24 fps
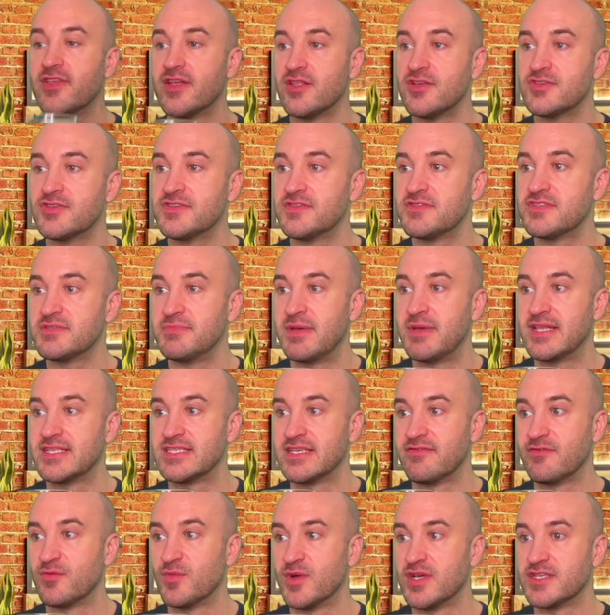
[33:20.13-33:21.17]
loss of smell
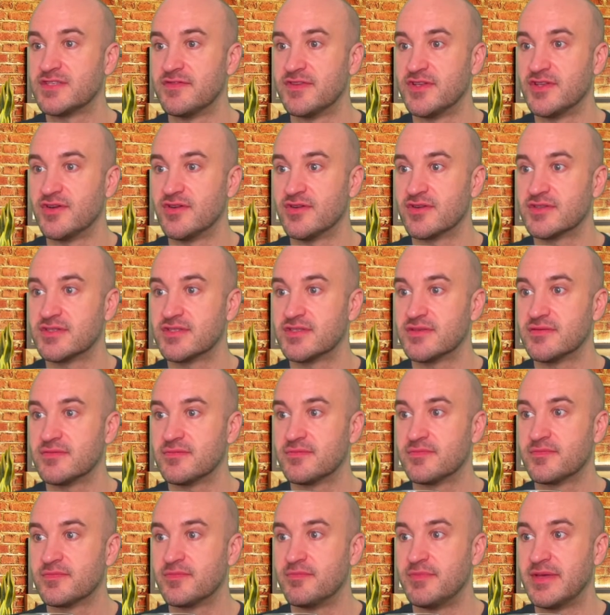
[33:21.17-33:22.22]
is even worse for dogs.
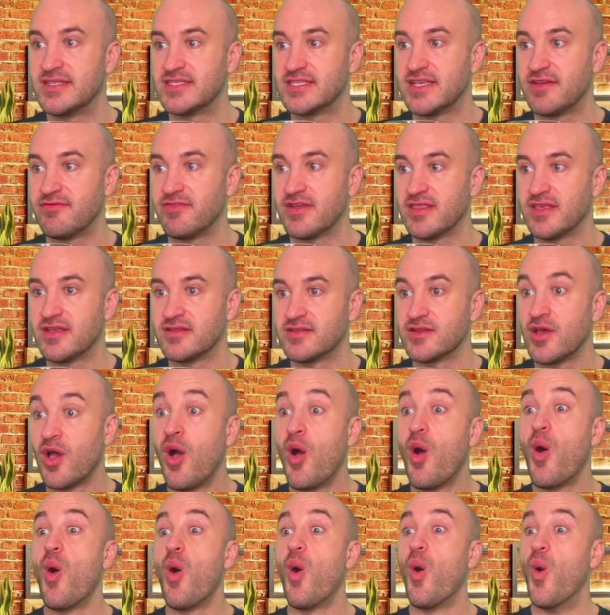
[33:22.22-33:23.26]
Means everything.
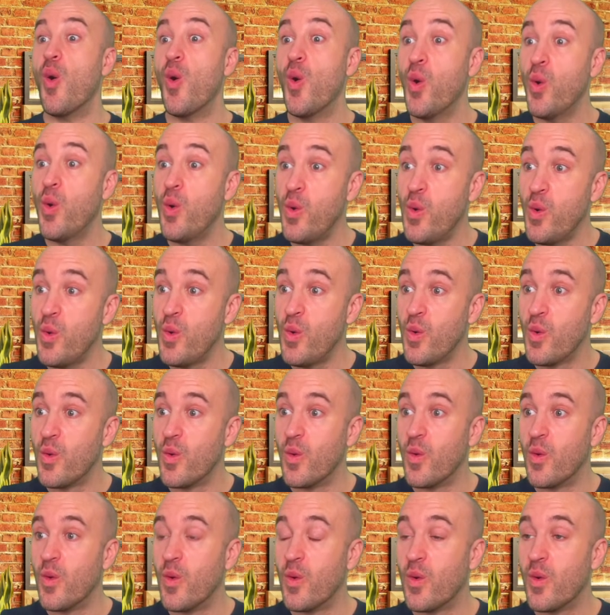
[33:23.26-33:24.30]

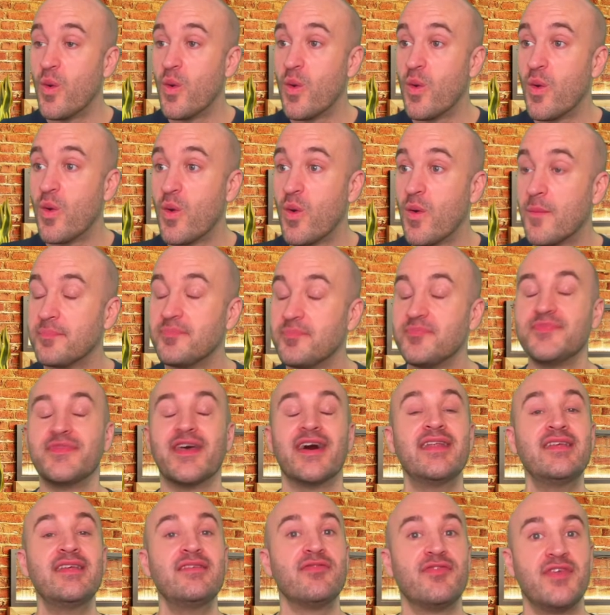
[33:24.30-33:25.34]
Oh,
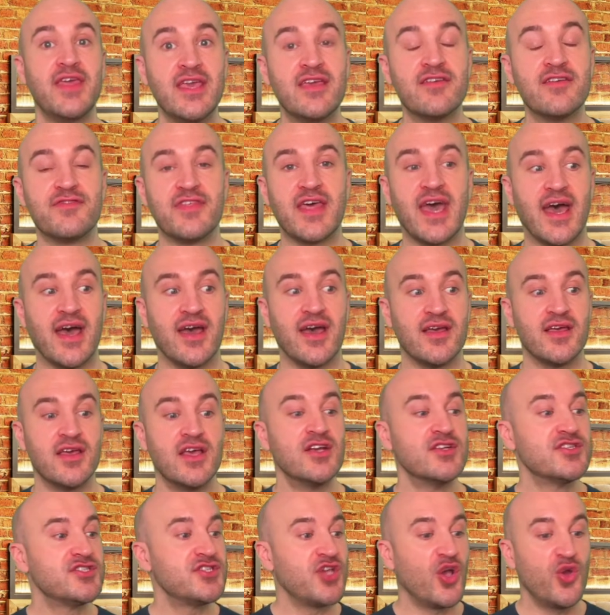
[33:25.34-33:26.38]
I didn't think of that.
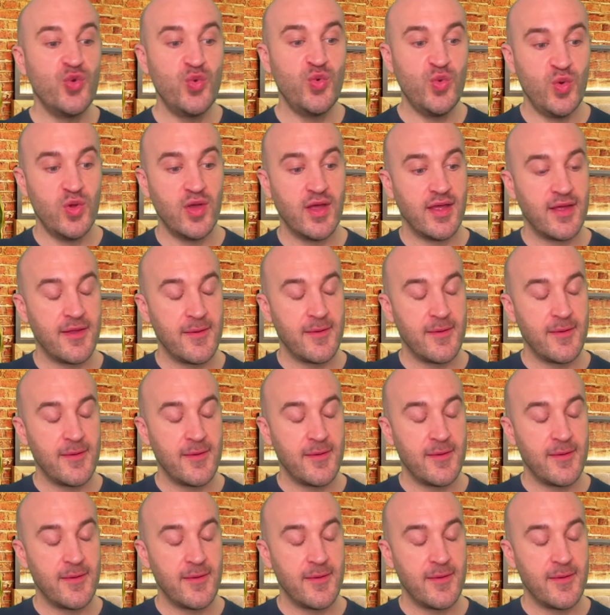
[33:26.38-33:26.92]
So